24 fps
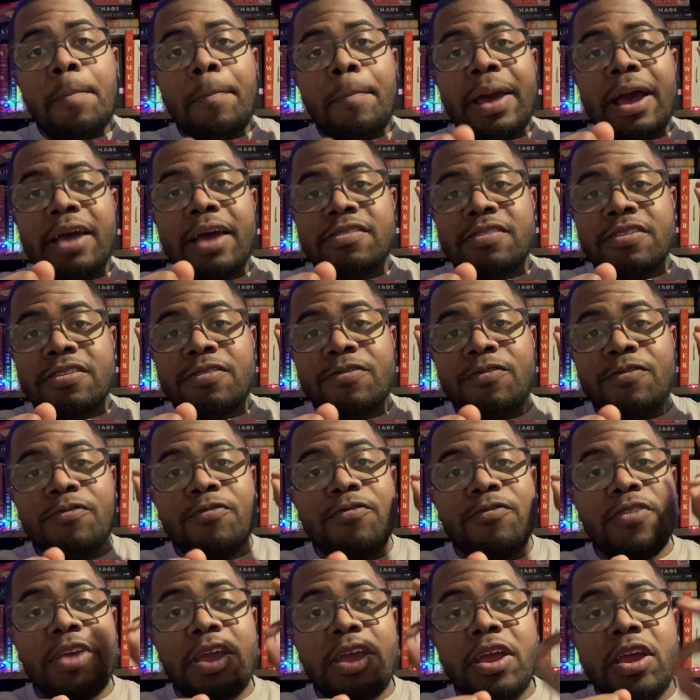passes
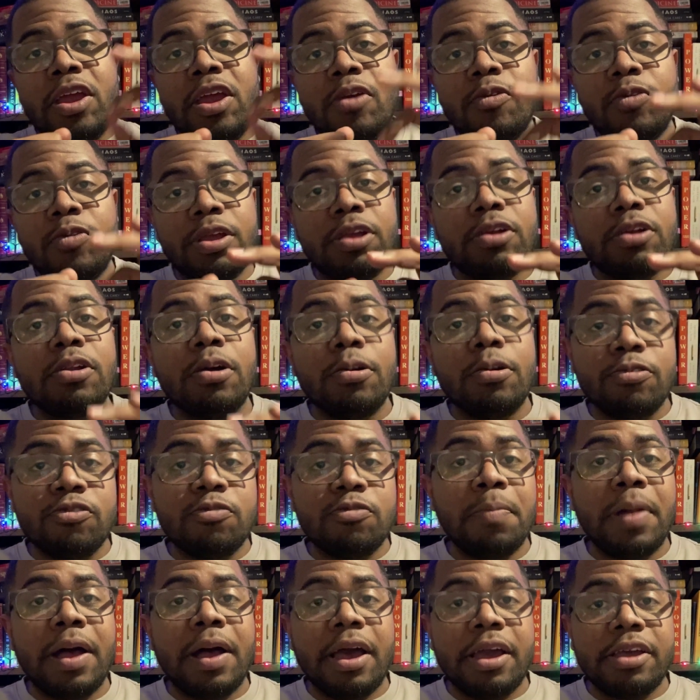very close
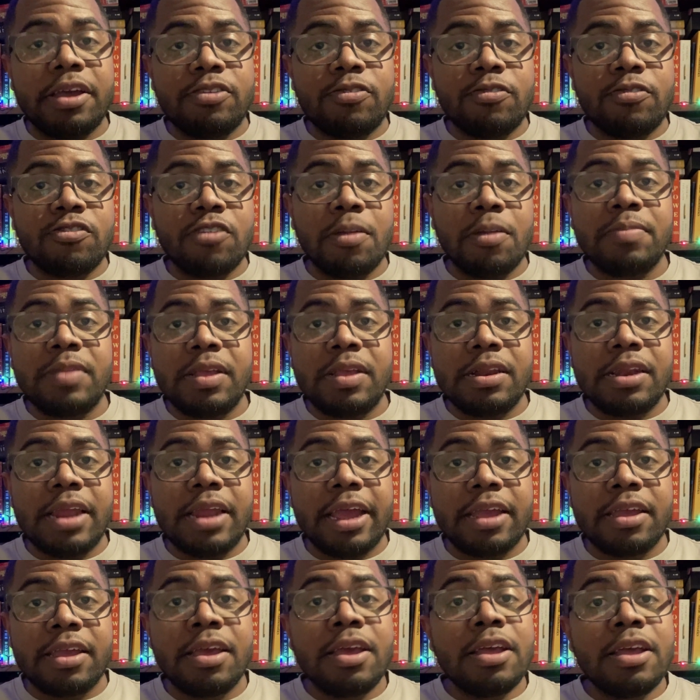by to something
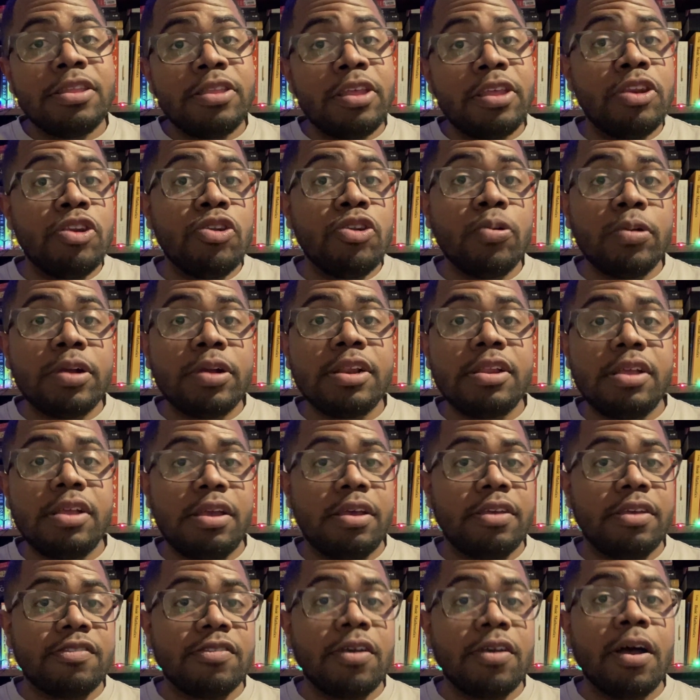like the
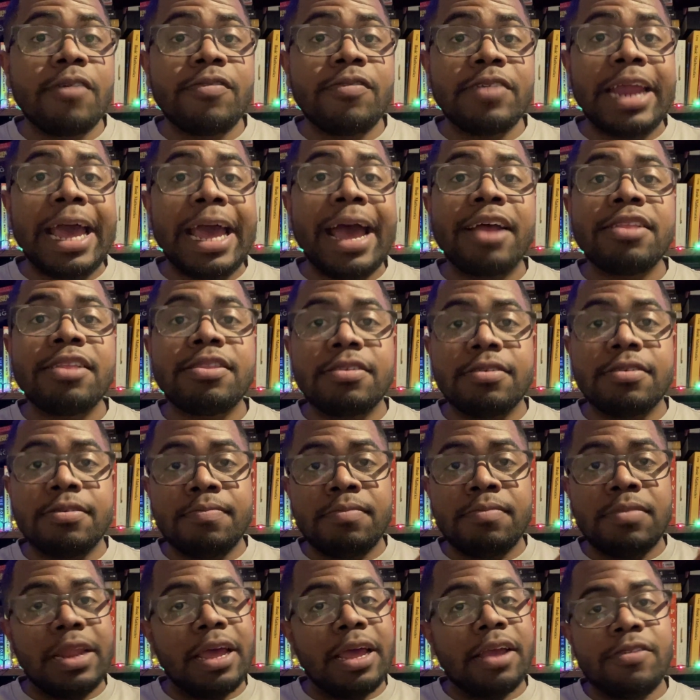nucleus of an
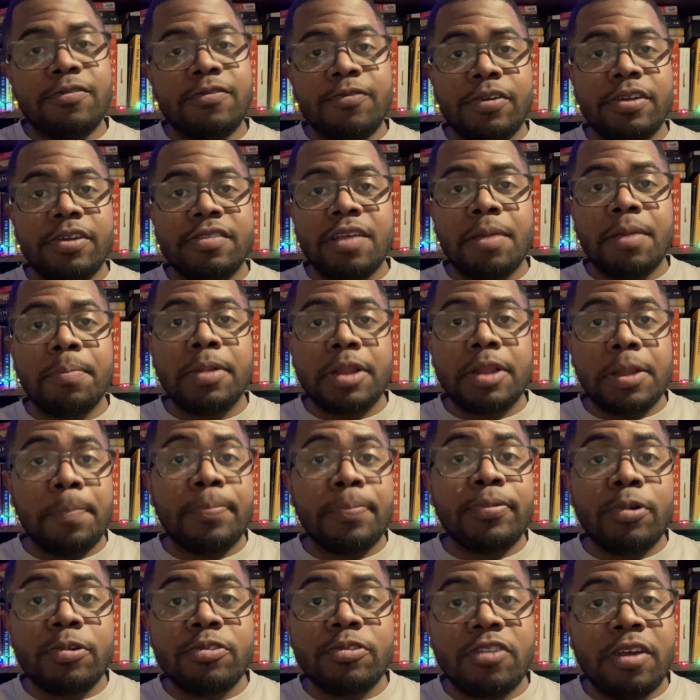atom, like for example a
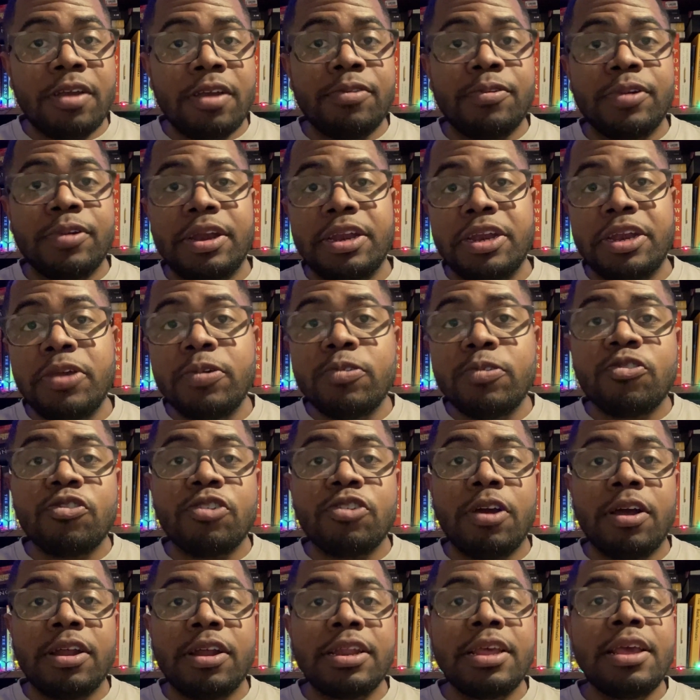proton or a
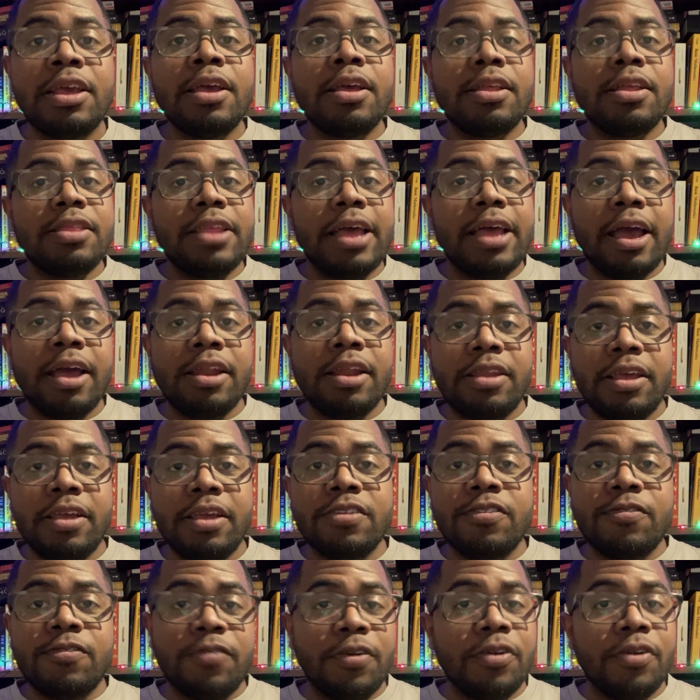neutron, then
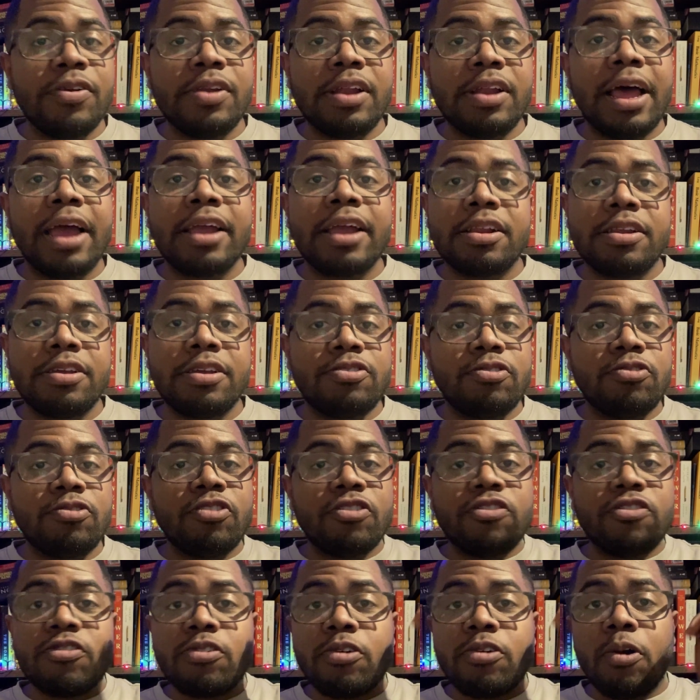it's very likely to
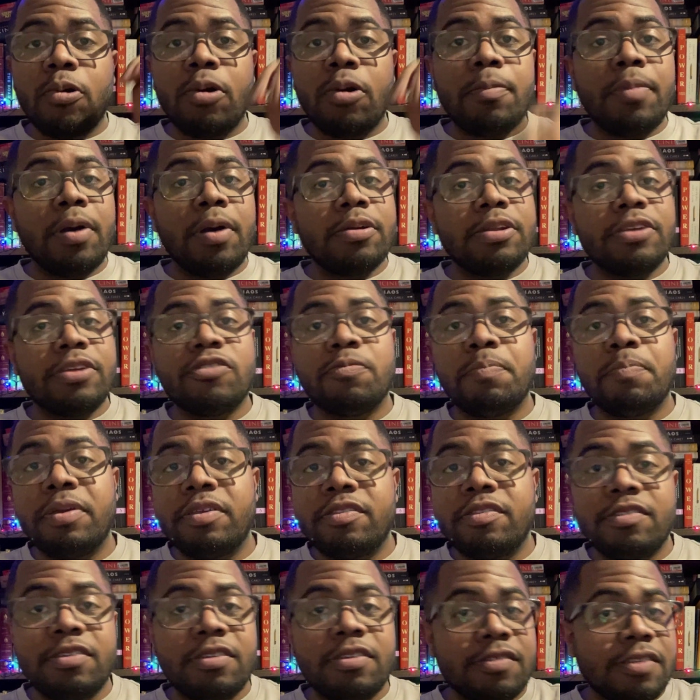just go about its
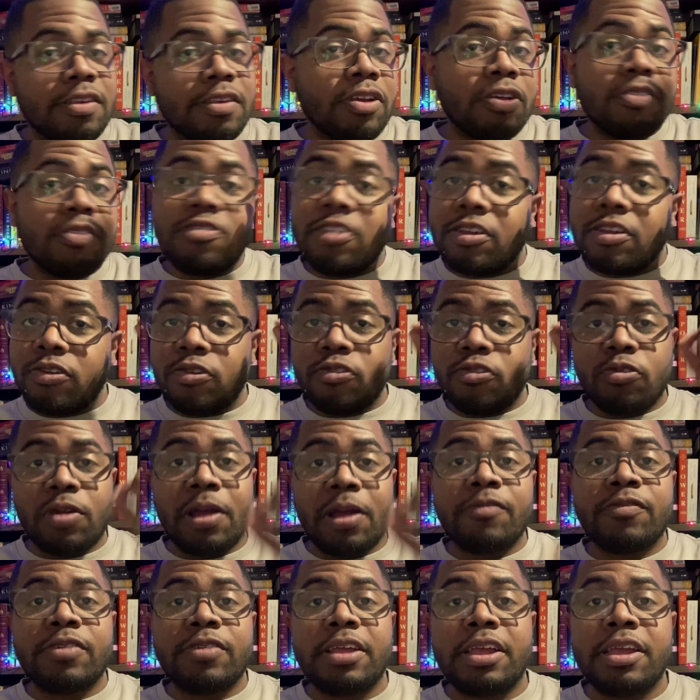business and continue
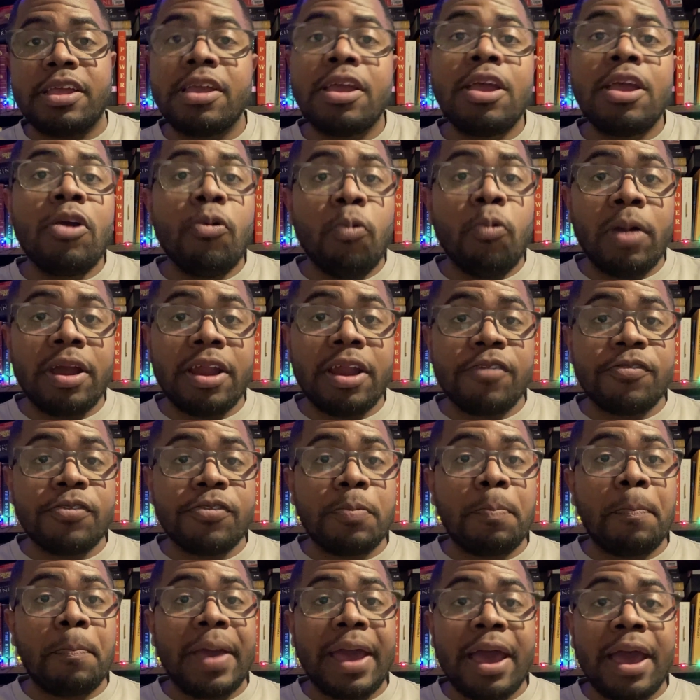traveling whatever
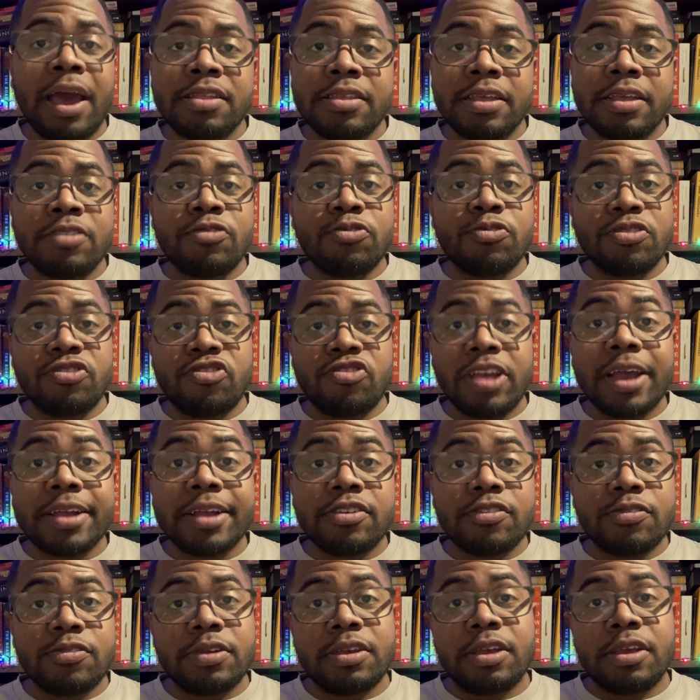path and
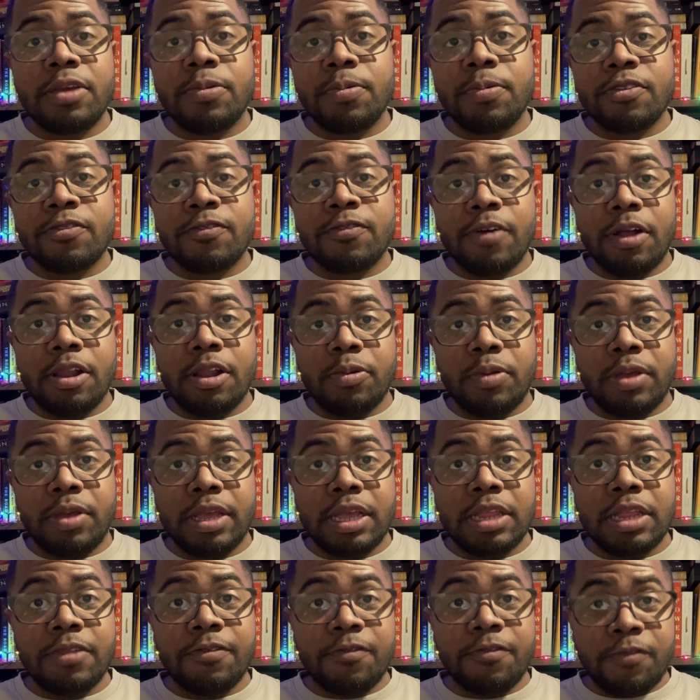trajectory it was following
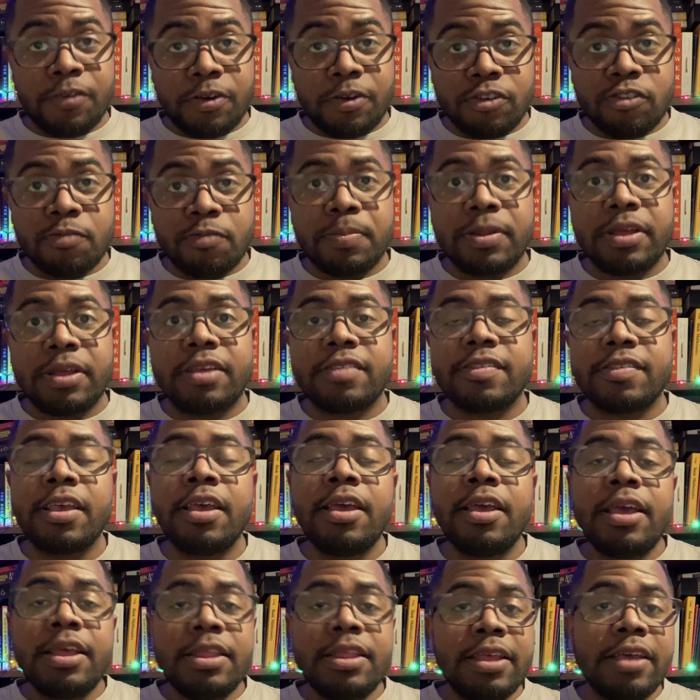in the first place.
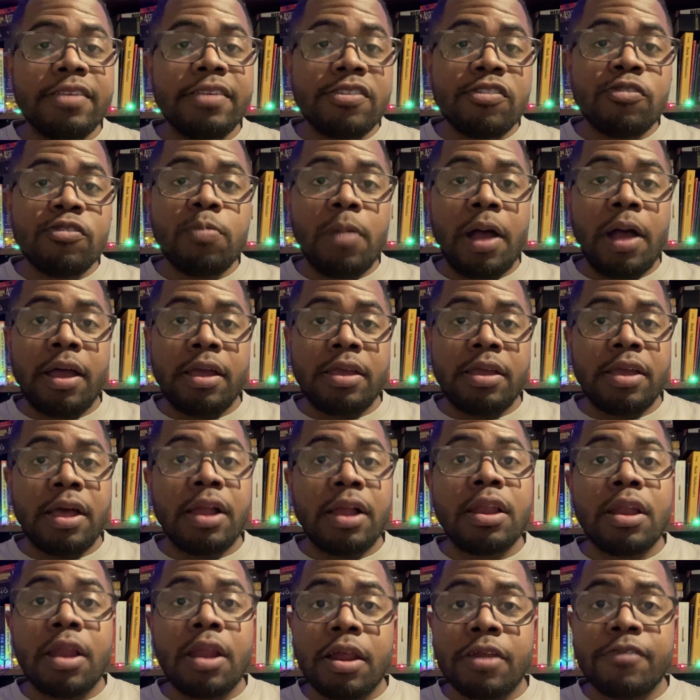This is why a
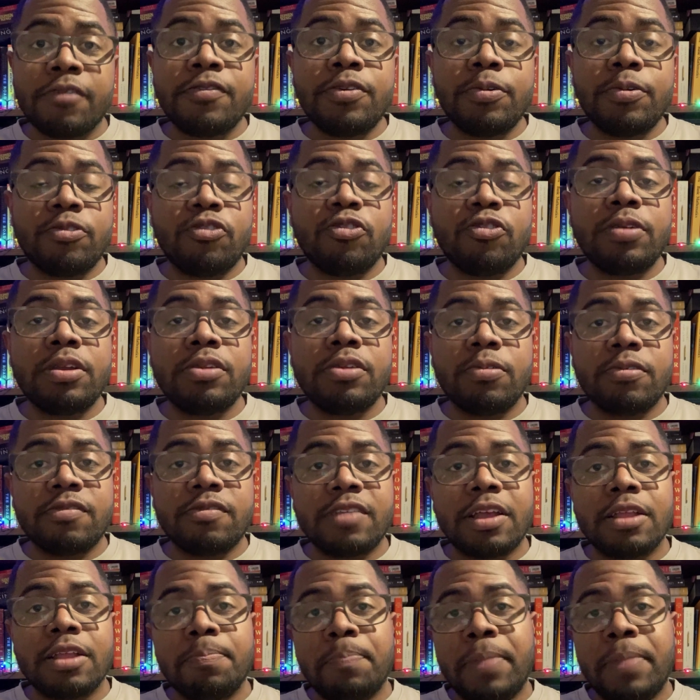lot of neutrinos
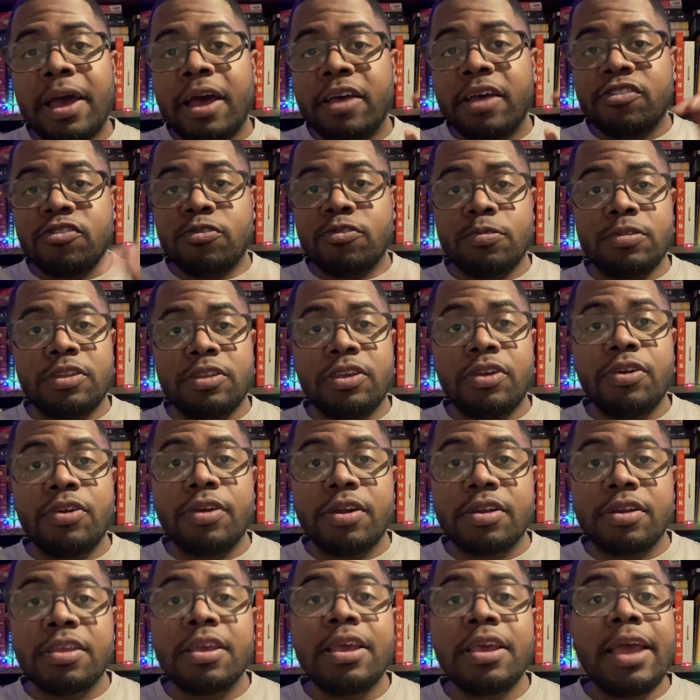that pass through the
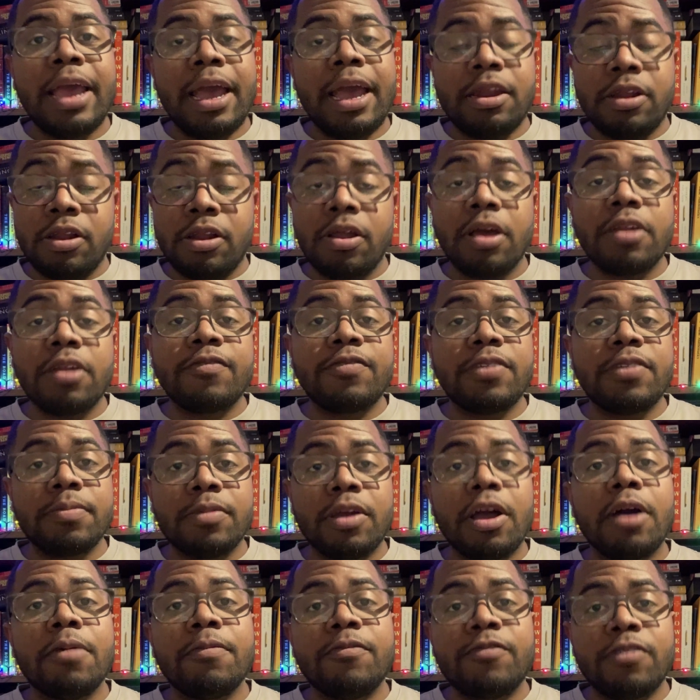Earth, and a lot of them
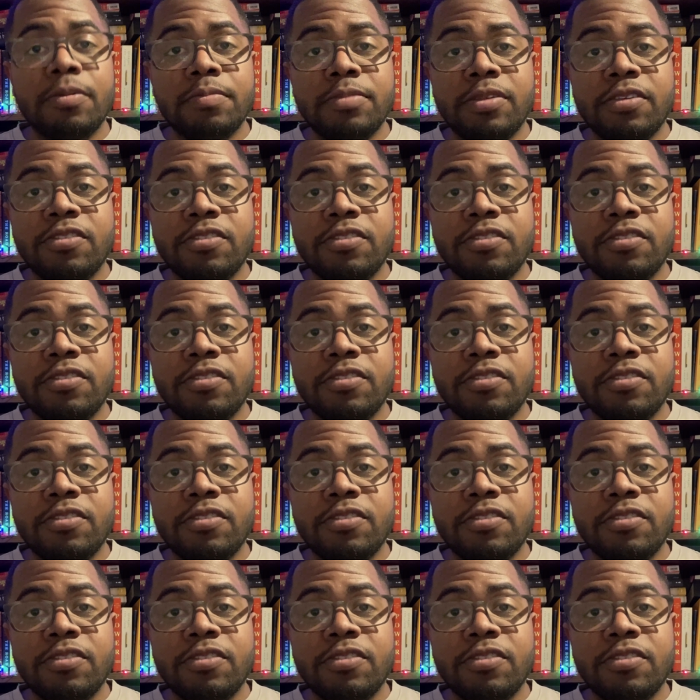come from the